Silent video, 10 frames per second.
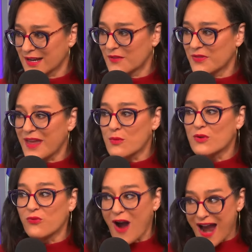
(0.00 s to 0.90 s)
they would
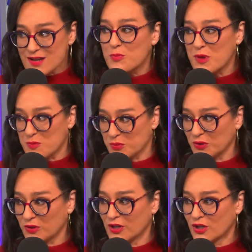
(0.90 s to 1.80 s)
find
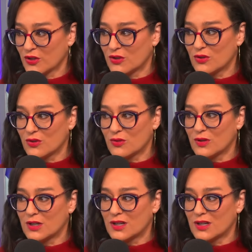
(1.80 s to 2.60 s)
people who